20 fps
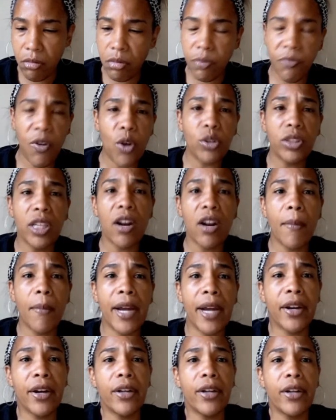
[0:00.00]
Folks get on
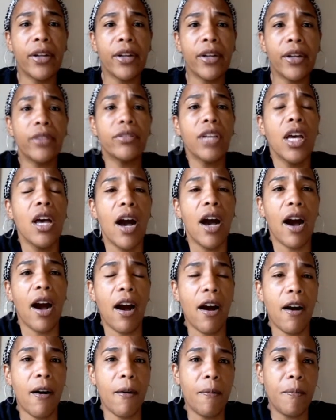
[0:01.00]
my nerves.
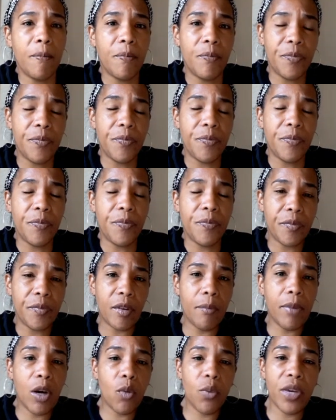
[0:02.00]
But